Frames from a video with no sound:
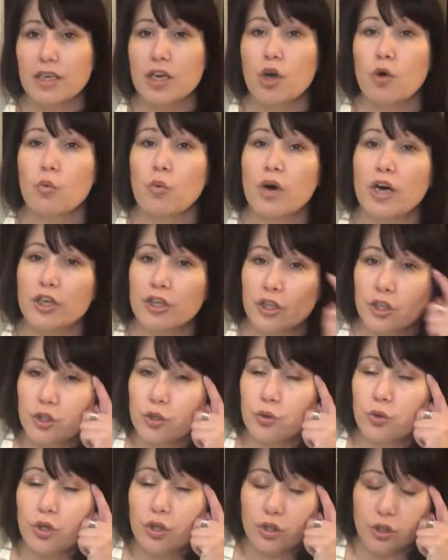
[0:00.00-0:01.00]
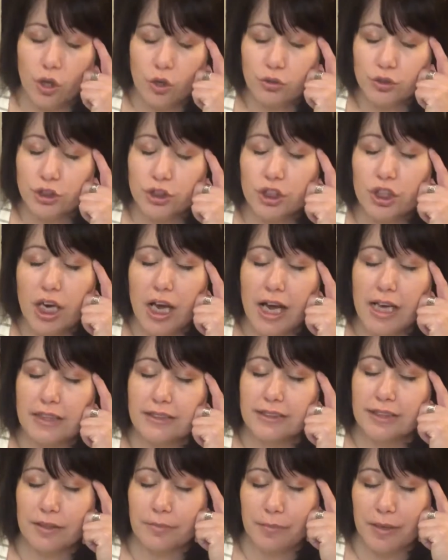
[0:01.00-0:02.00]
while you close your
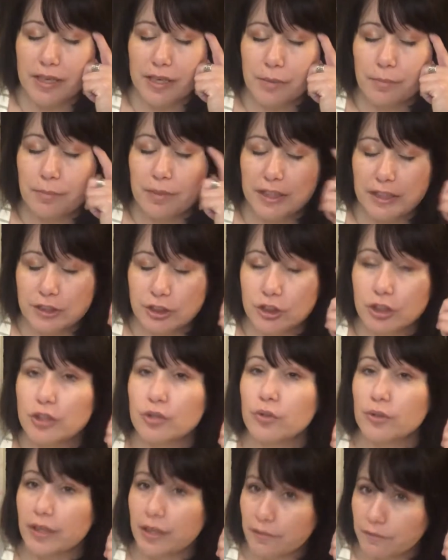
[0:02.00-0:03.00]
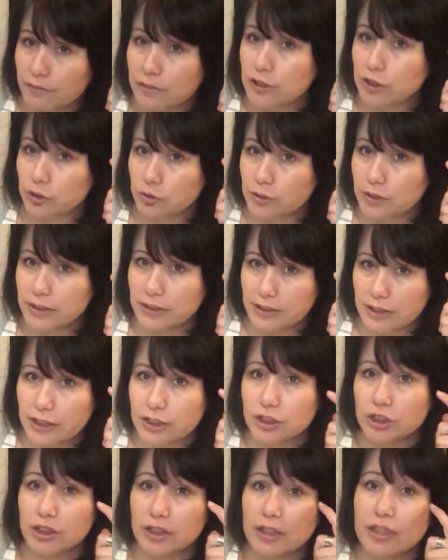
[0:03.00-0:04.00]
eyes and make a picture or a
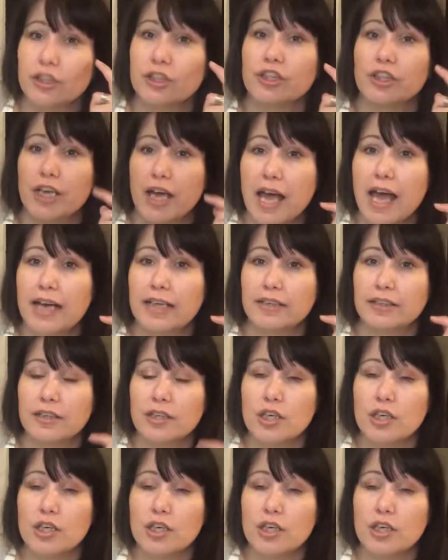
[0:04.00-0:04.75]
visualization in your head.